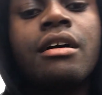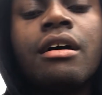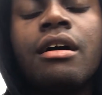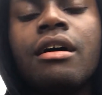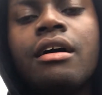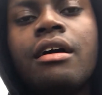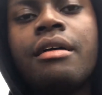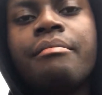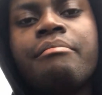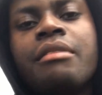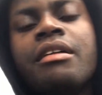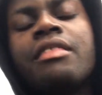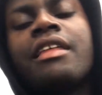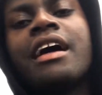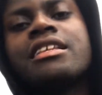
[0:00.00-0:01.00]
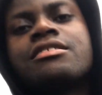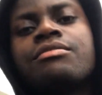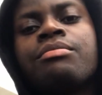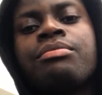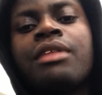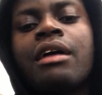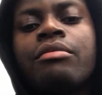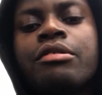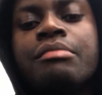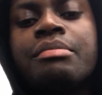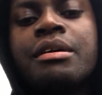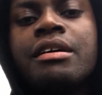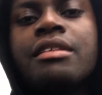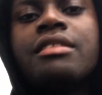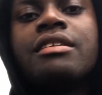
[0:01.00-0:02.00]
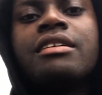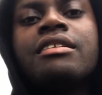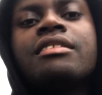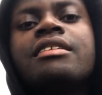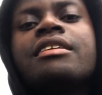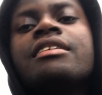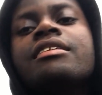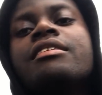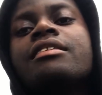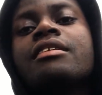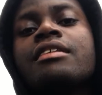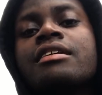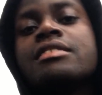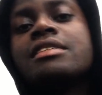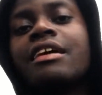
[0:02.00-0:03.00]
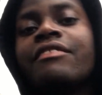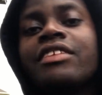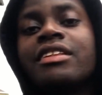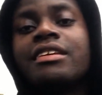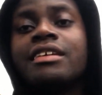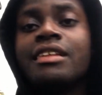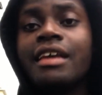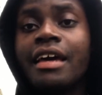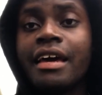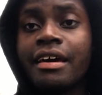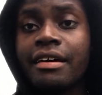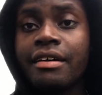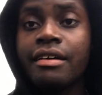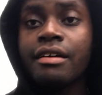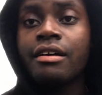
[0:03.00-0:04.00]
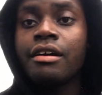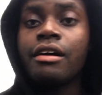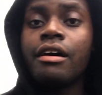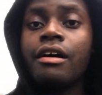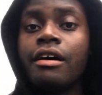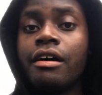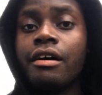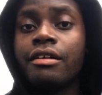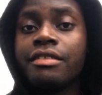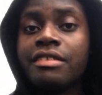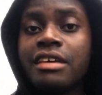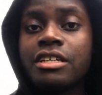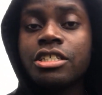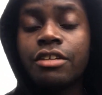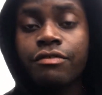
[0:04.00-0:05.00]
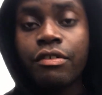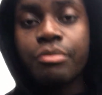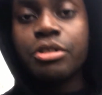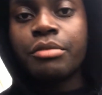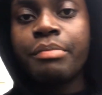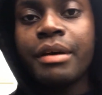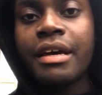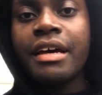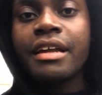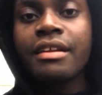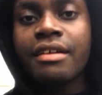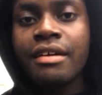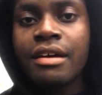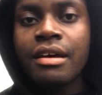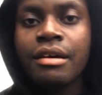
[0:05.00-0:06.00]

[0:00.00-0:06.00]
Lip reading: That would be the D17A, the engine from Japan,